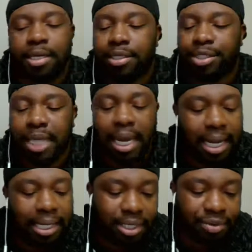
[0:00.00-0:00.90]
Shout
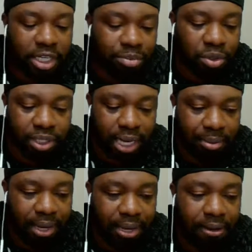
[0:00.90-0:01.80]
out to Chris Boucher,
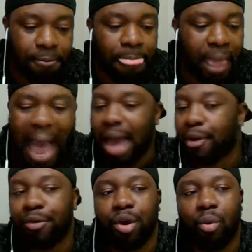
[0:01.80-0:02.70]
man. I
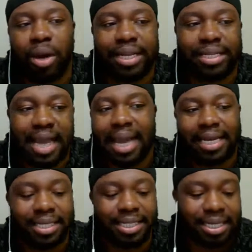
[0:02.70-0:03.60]
don't know what has
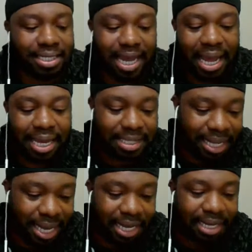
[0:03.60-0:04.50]
gotten into this guy's
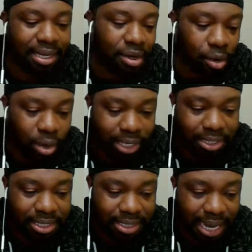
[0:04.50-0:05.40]
head or
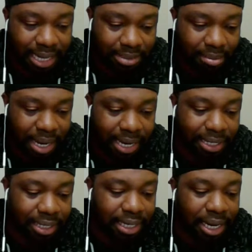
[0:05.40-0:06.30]
into this guy's mind.